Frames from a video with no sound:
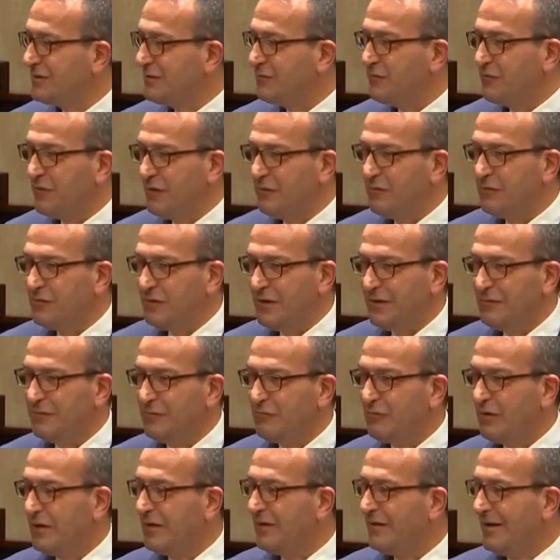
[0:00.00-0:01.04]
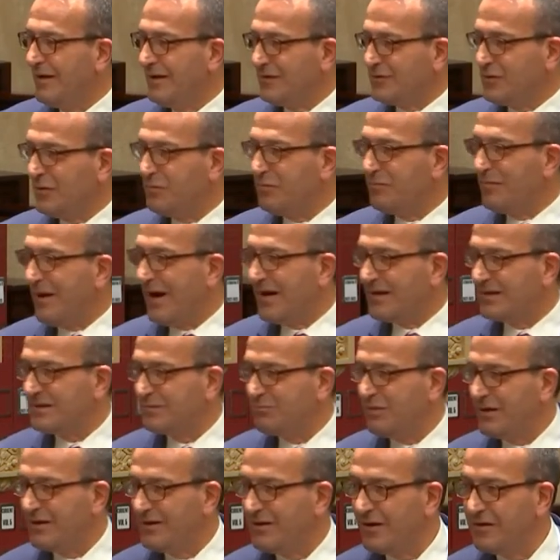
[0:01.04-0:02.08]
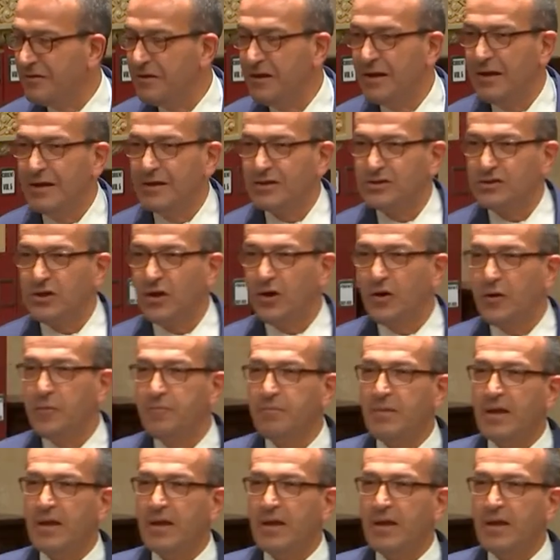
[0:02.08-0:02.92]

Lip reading: in supermarkets, but so